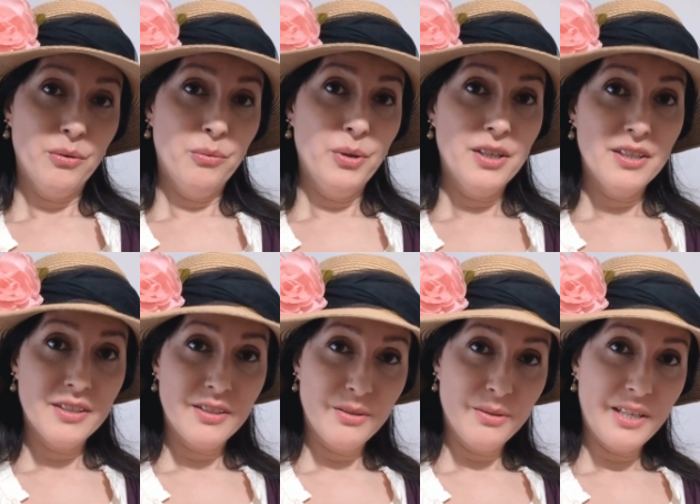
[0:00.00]

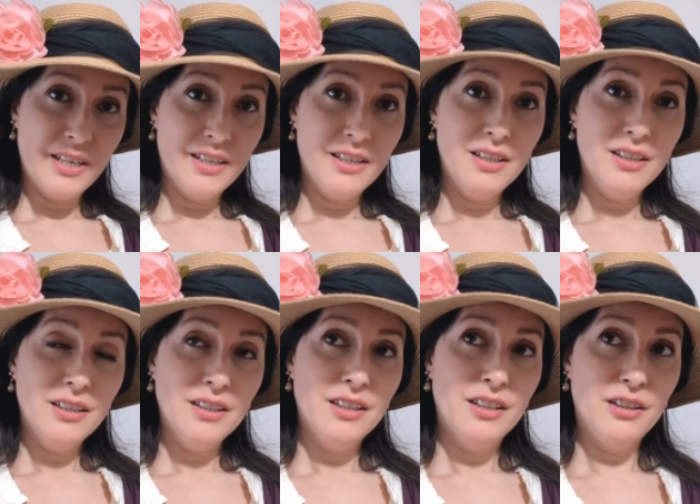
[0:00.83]
whereas
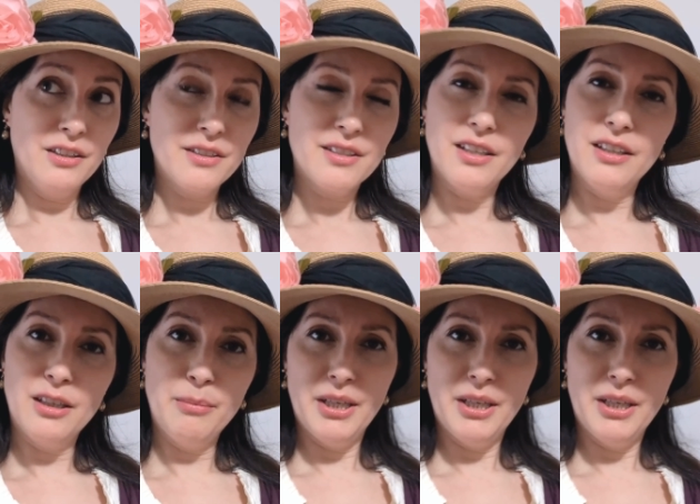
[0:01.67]
Susanna looks a little